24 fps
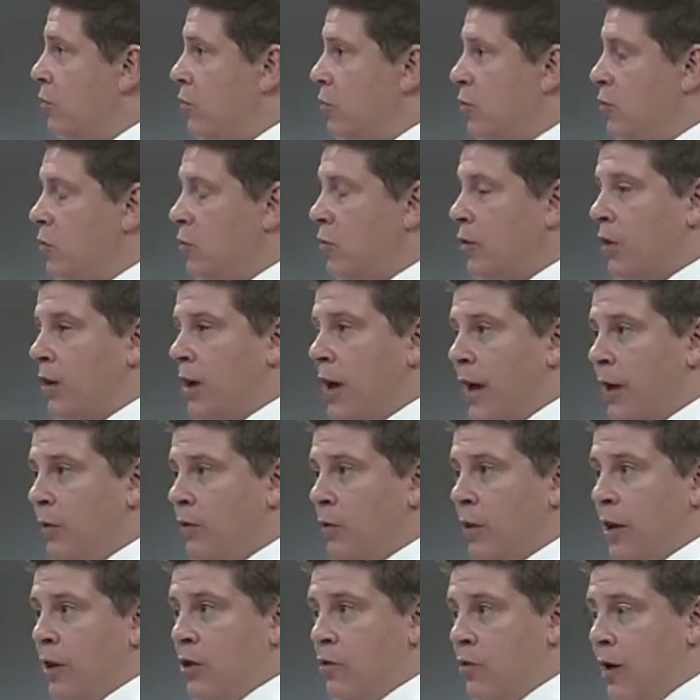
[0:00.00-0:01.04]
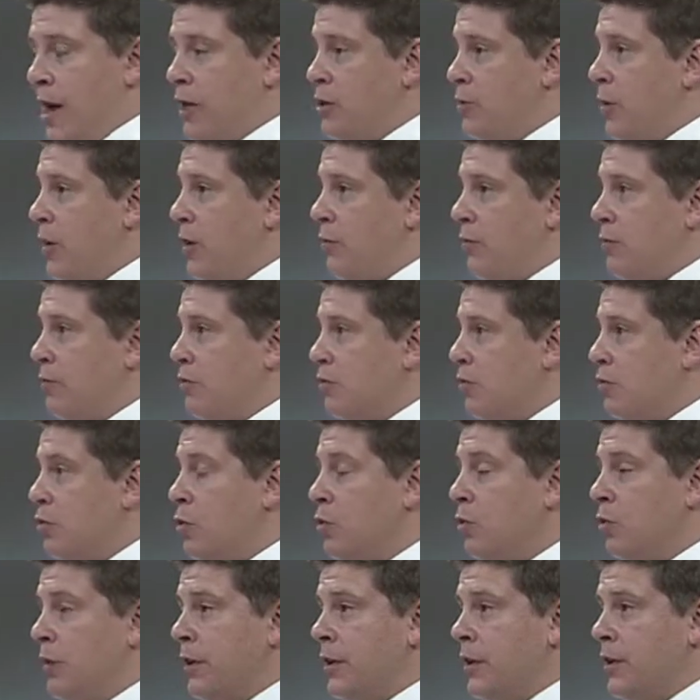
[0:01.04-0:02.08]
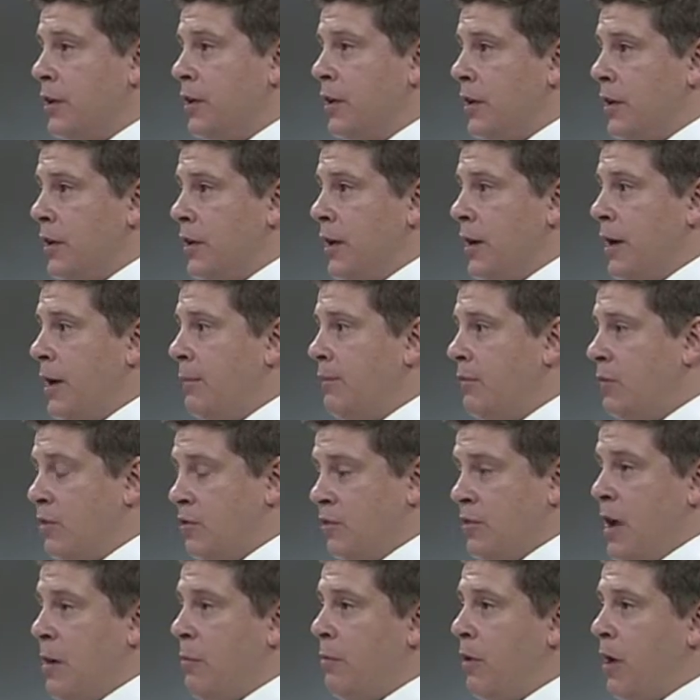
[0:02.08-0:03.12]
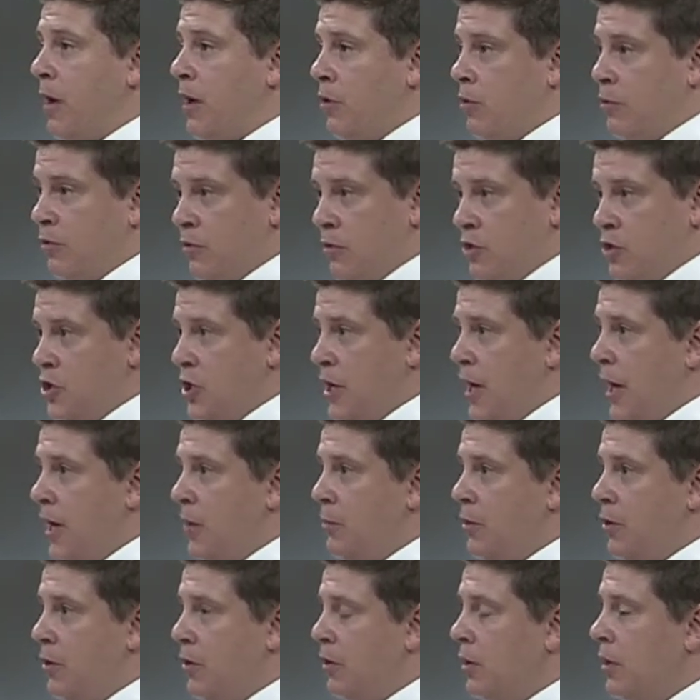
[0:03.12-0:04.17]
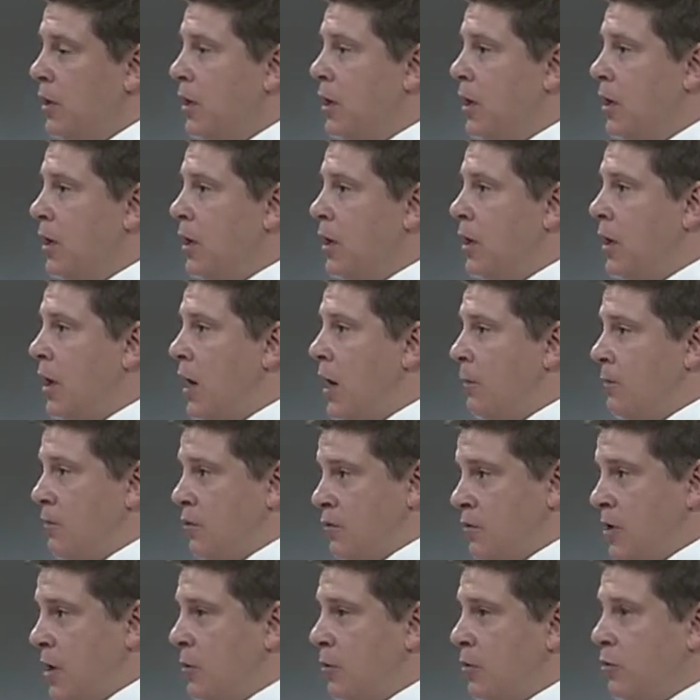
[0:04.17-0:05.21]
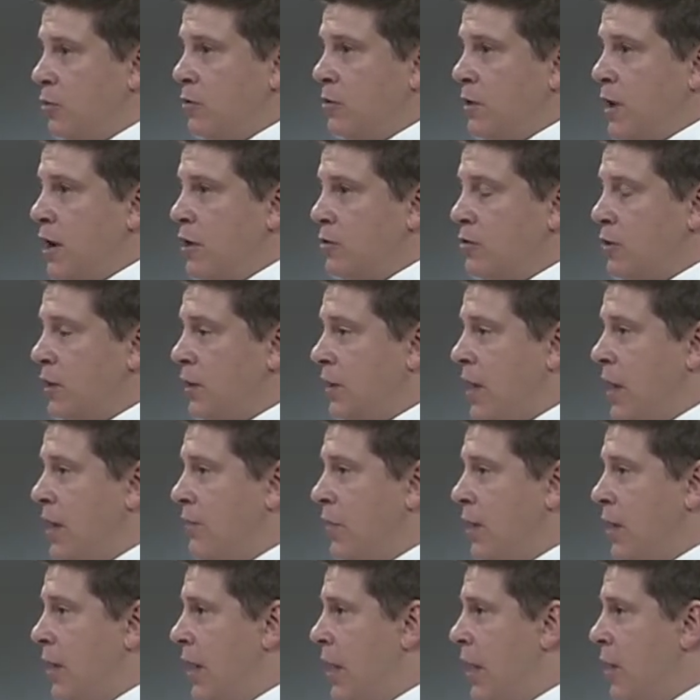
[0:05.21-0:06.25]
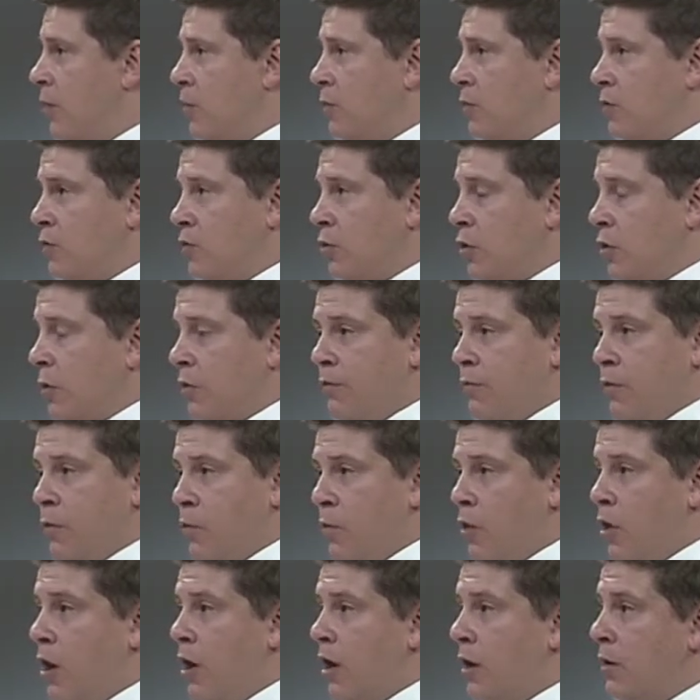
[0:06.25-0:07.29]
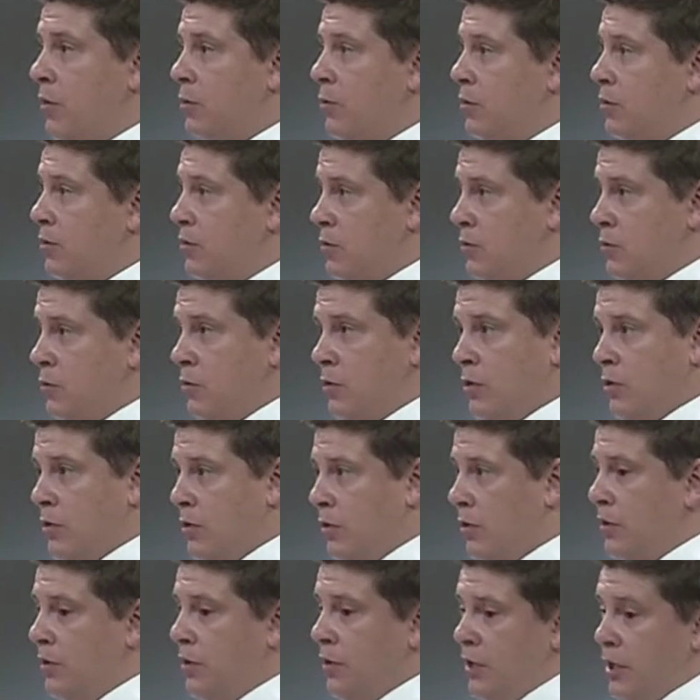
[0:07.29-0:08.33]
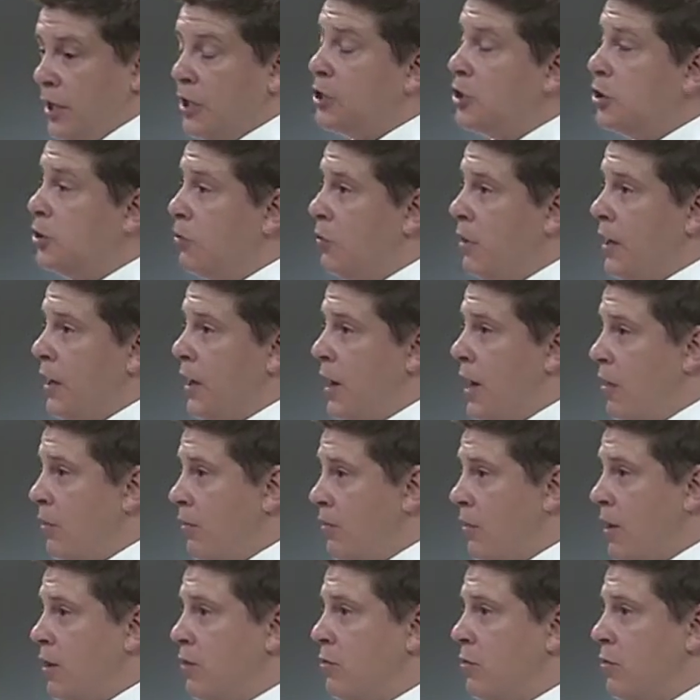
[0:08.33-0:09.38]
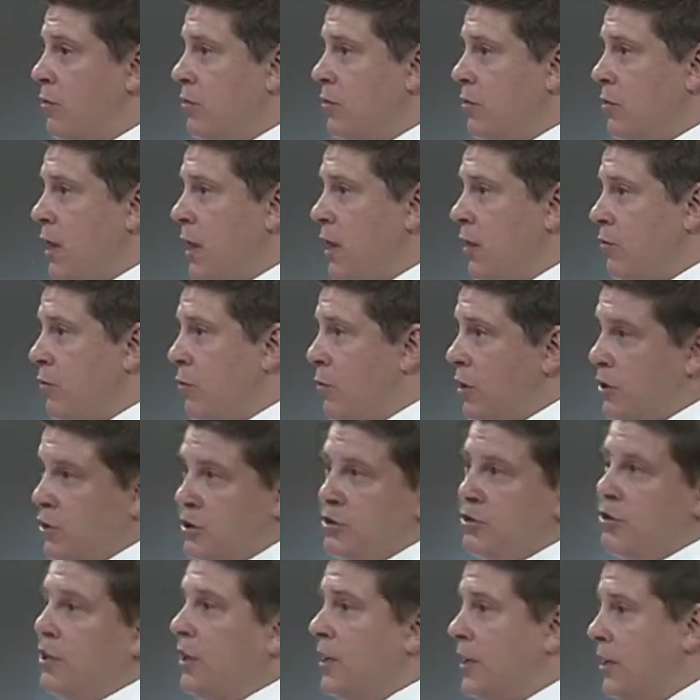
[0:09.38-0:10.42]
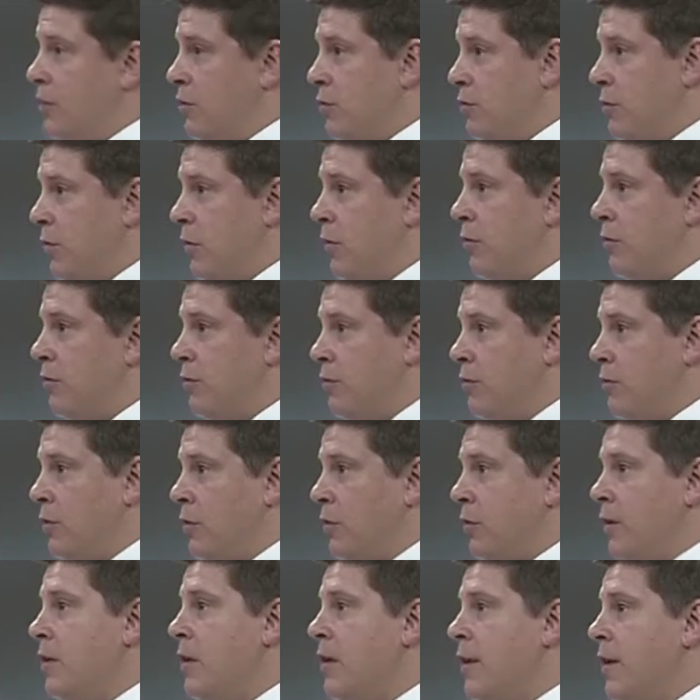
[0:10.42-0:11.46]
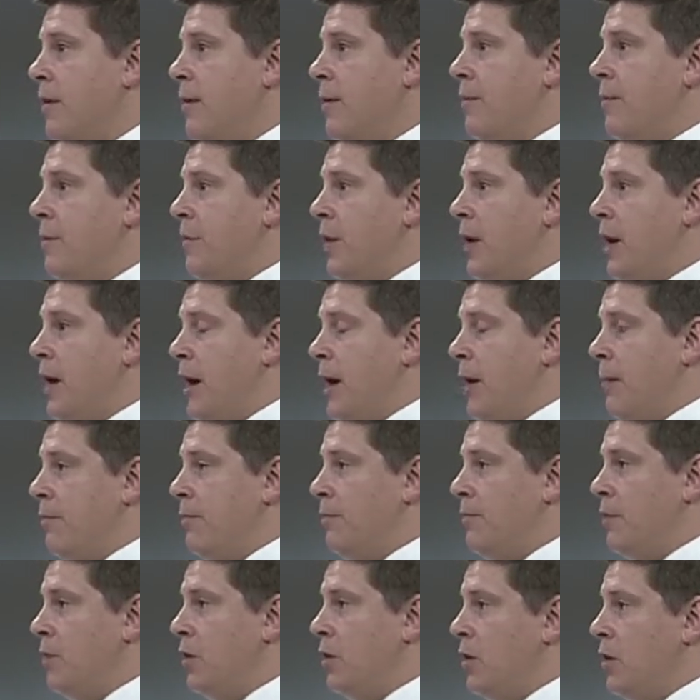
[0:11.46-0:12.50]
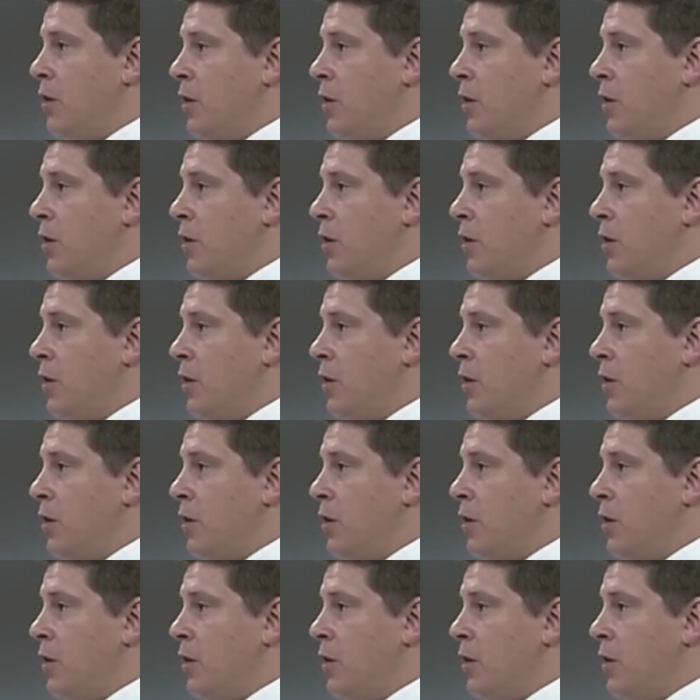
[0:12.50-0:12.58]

doing I, graduated from school in, in um, December. I used the GI Bill, okay. um, December 2011, and I was looking for work, which is uh, an issue right now with veterans out of work, just like it is for, for um, you